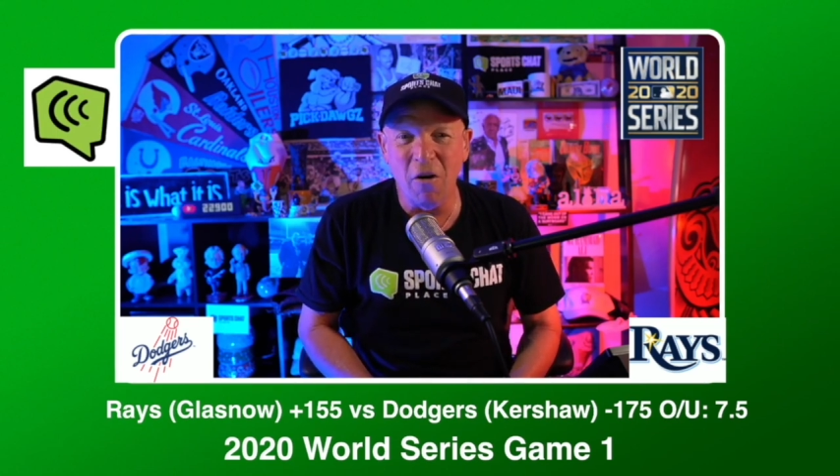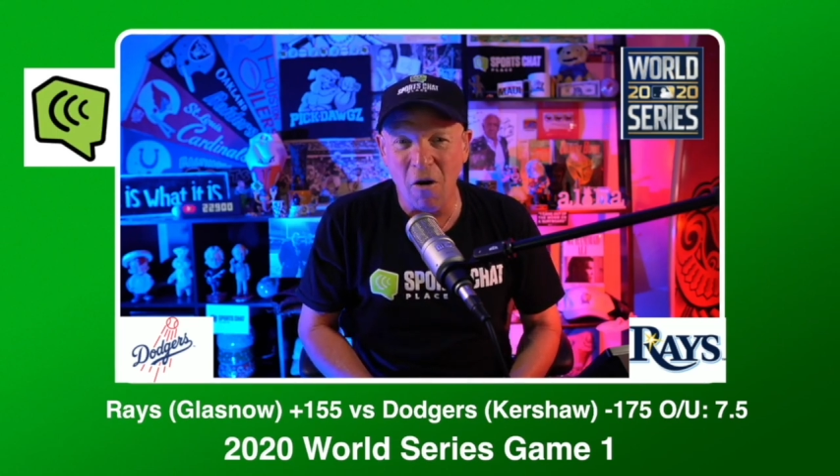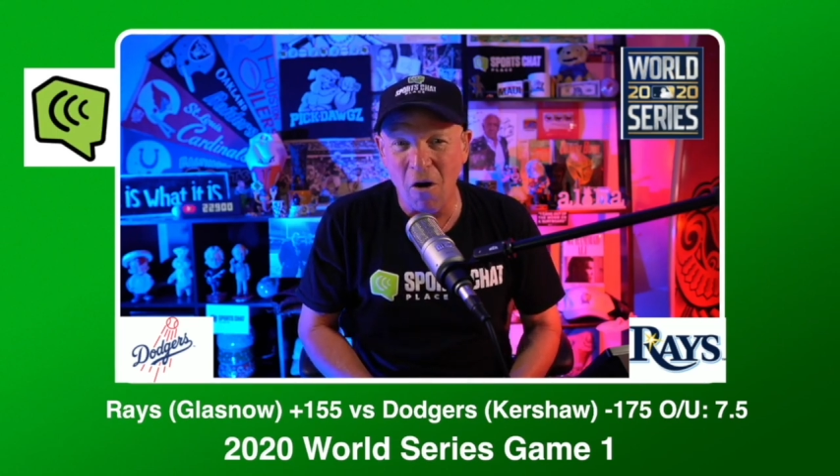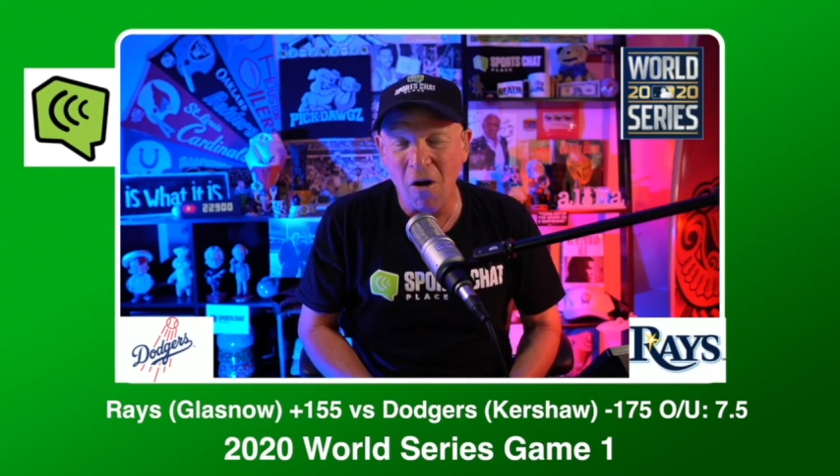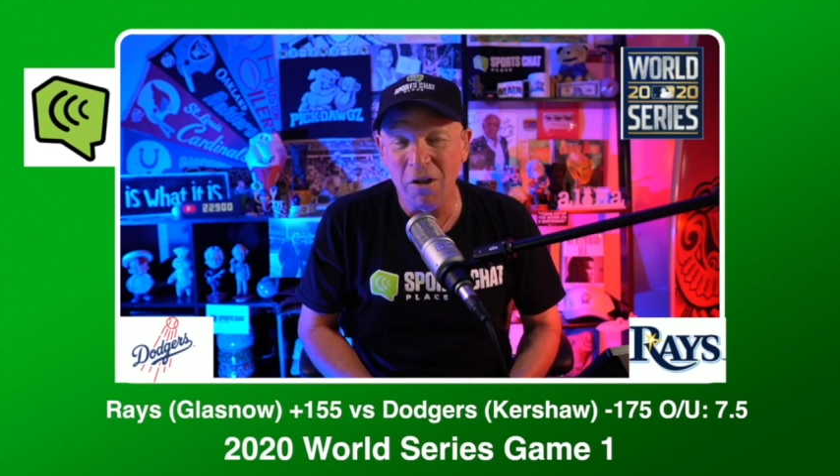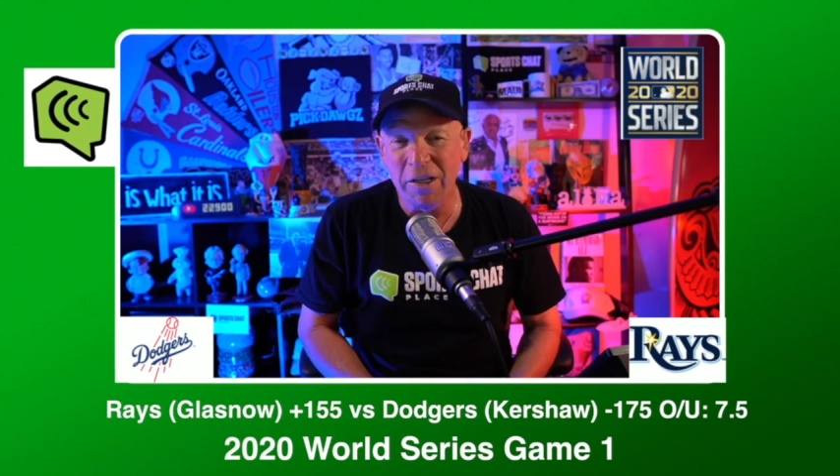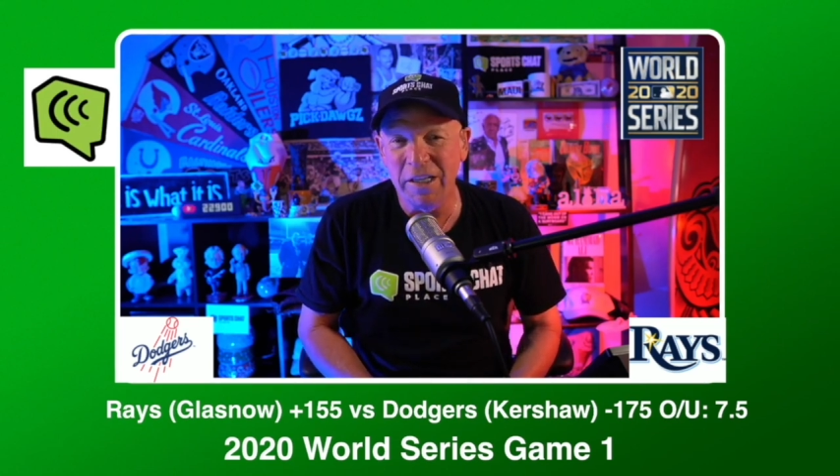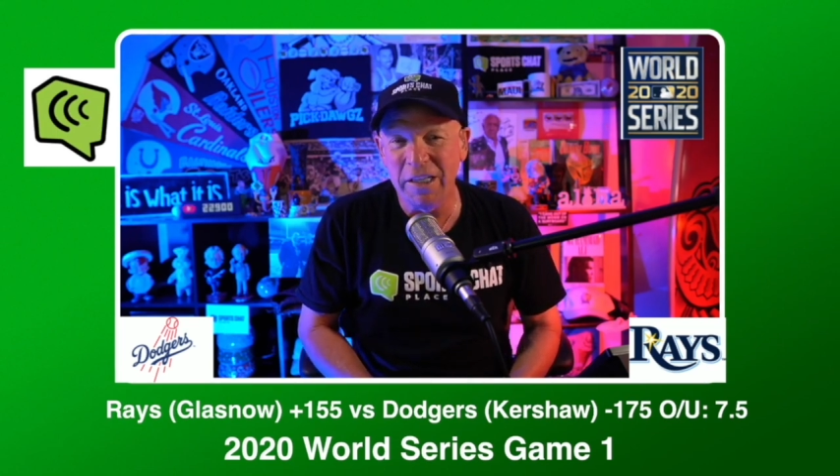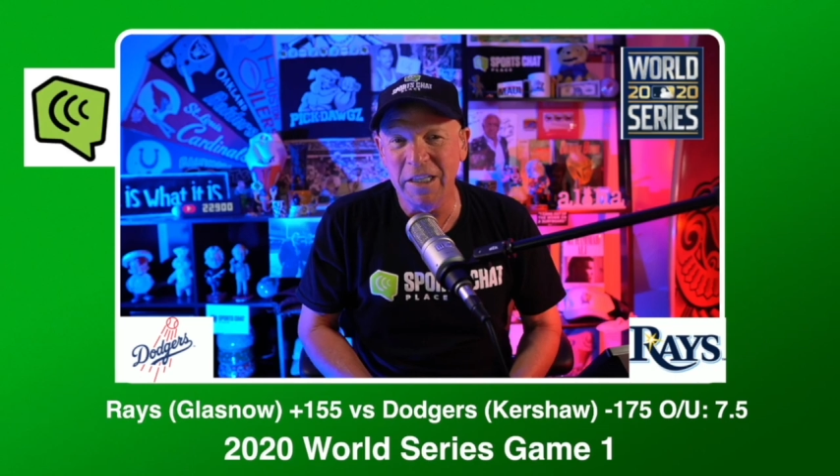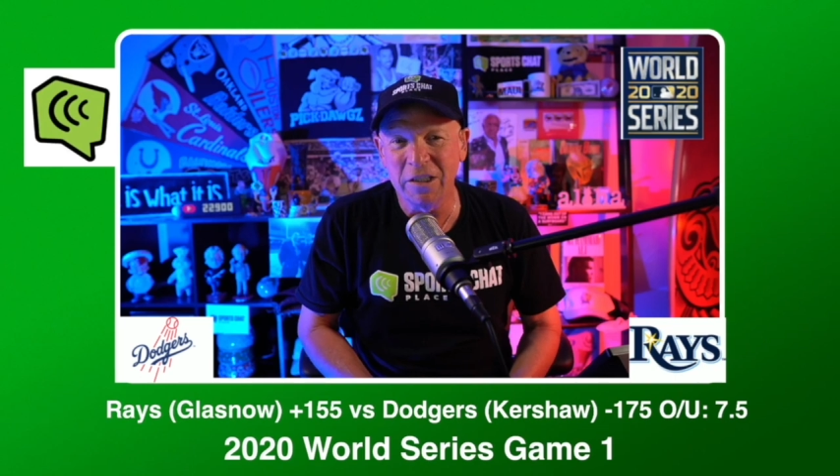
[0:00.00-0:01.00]
all
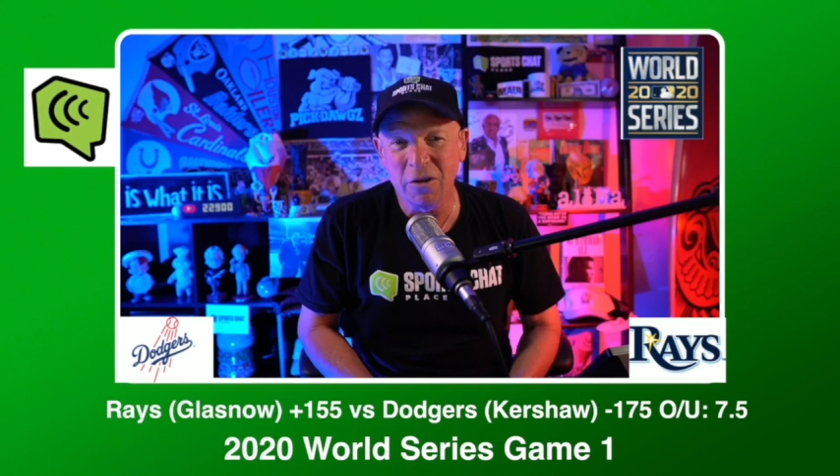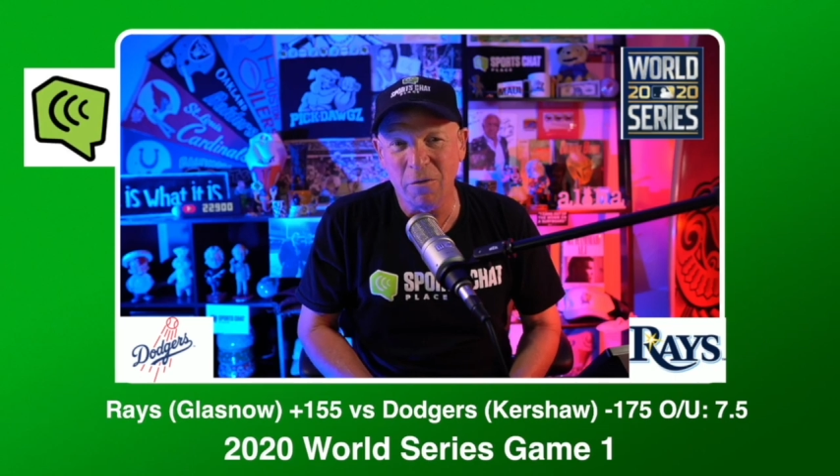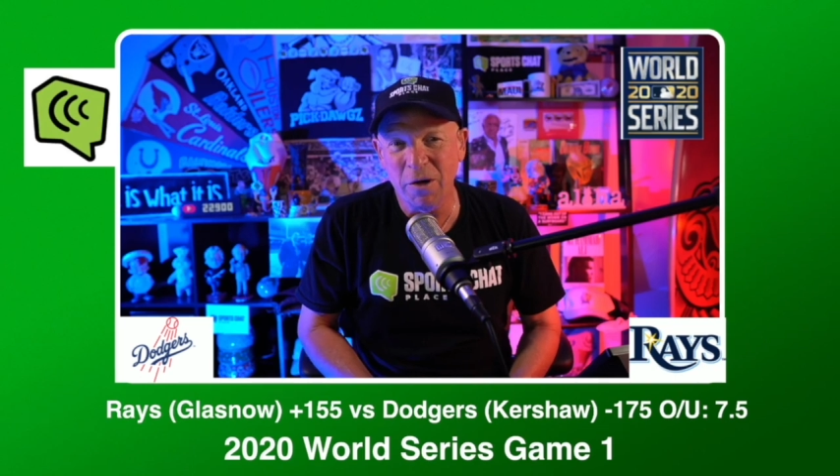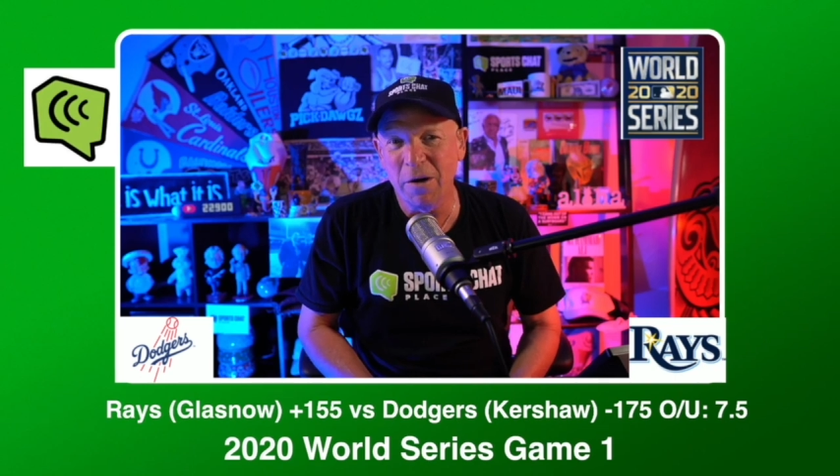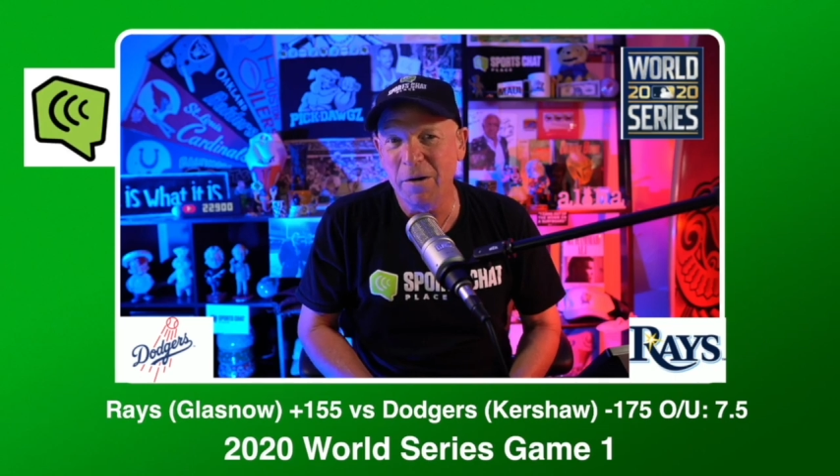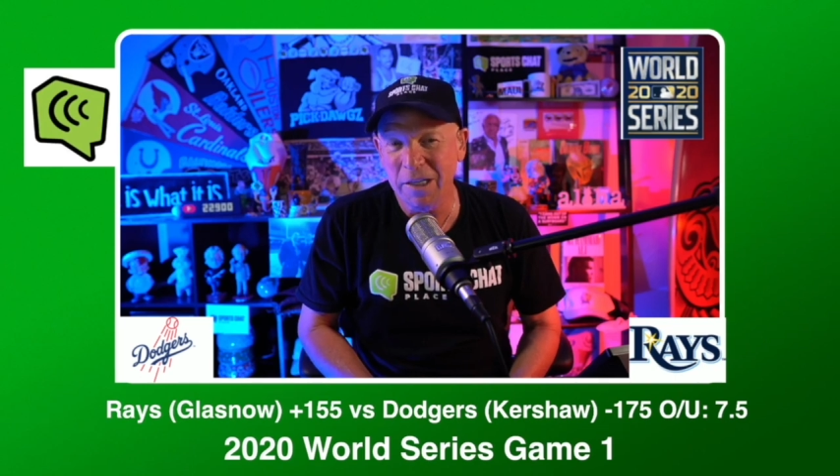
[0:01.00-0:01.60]
in his career